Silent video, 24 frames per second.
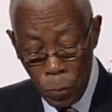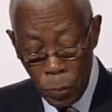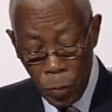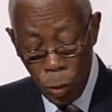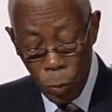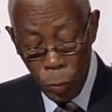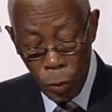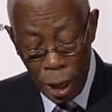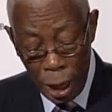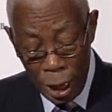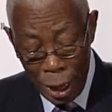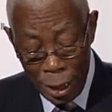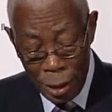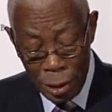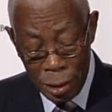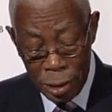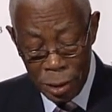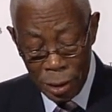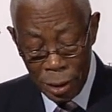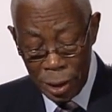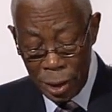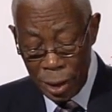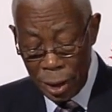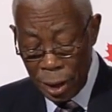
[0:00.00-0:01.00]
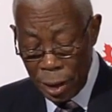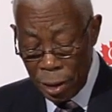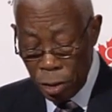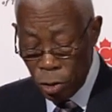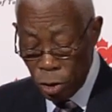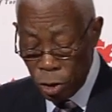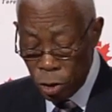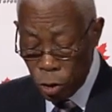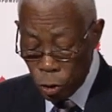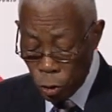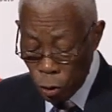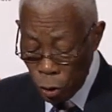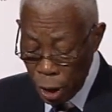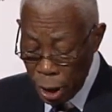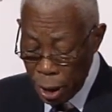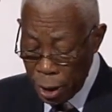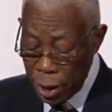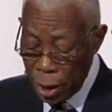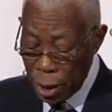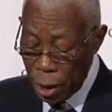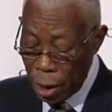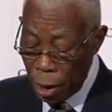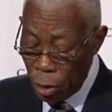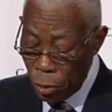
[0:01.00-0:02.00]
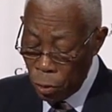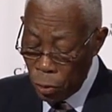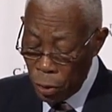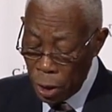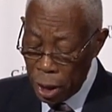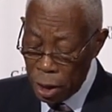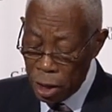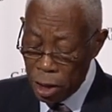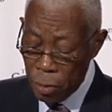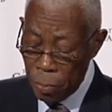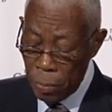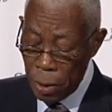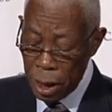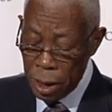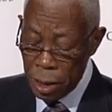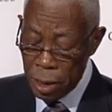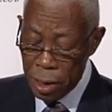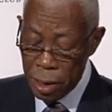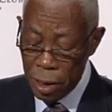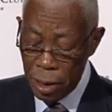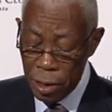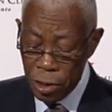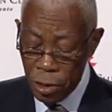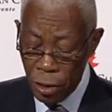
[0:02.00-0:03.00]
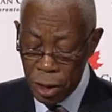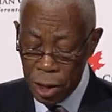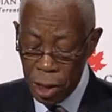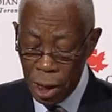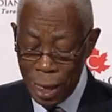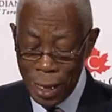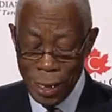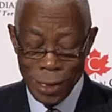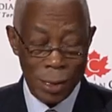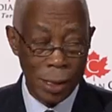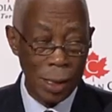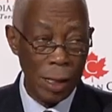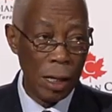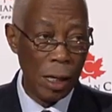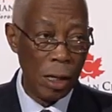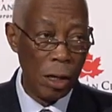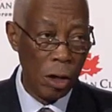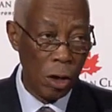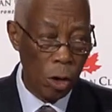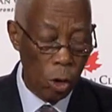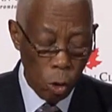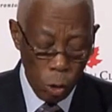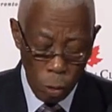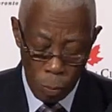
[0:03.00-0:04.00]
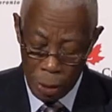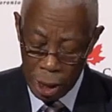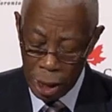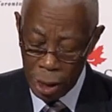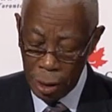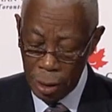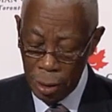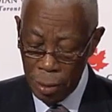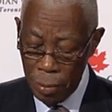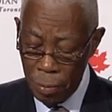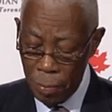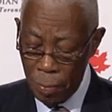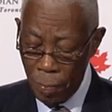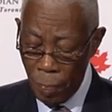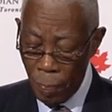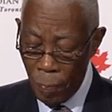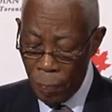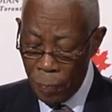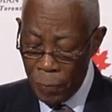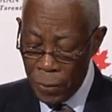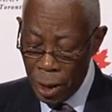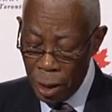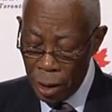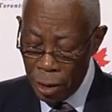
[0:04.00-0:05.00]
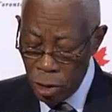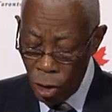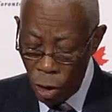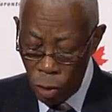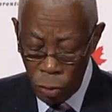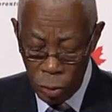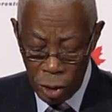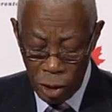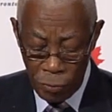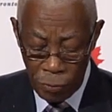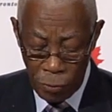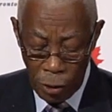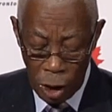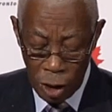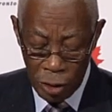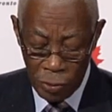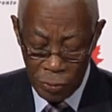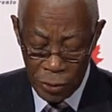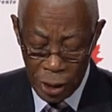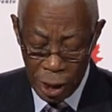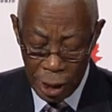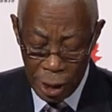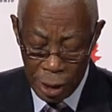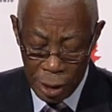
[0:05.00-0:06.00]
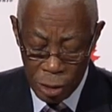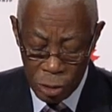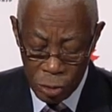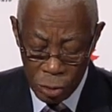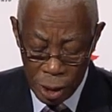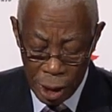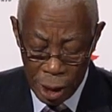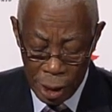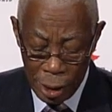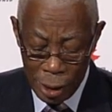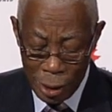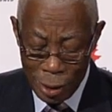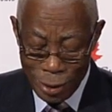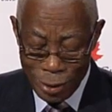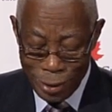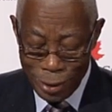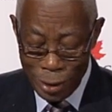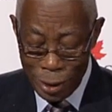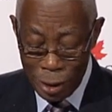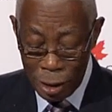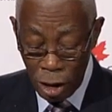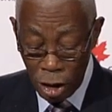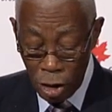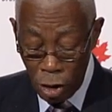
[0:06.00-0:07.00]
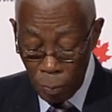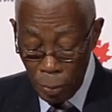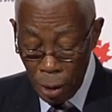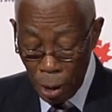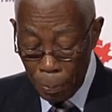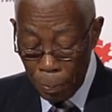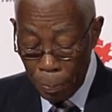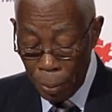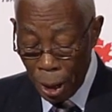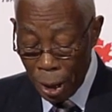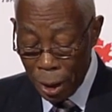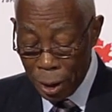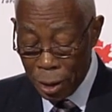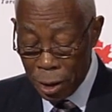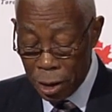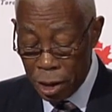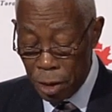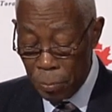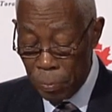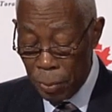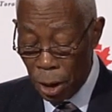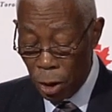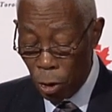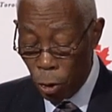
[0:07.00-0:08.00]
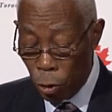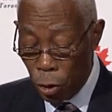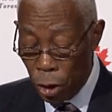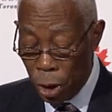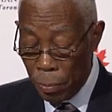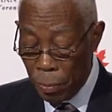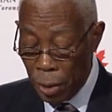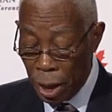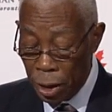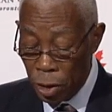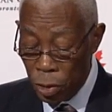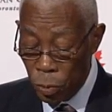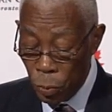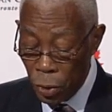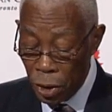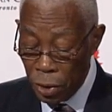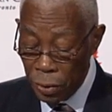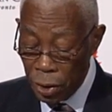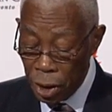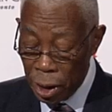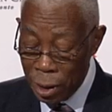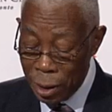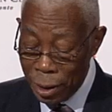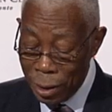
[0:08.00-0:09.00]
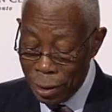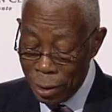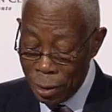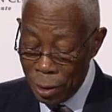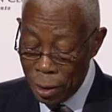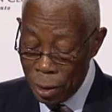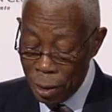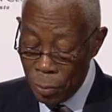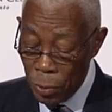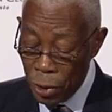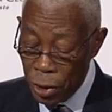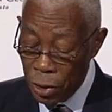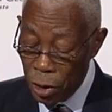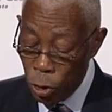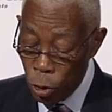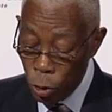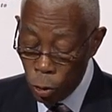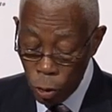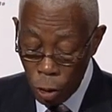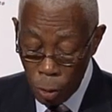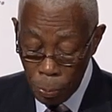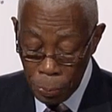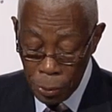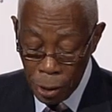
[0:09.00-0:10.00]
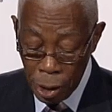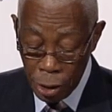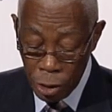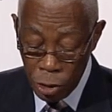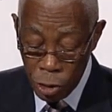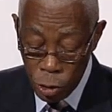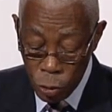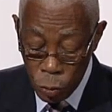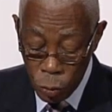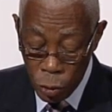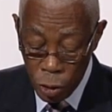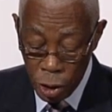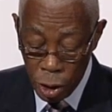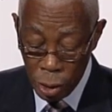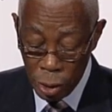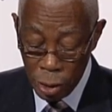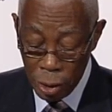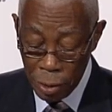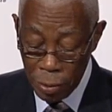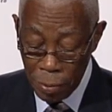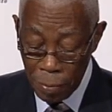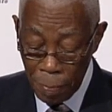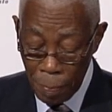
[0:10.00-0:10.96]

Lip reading: We entered into trading arrangements such as LOME, now devolved into the Economic Partnership Agreement with the European Union.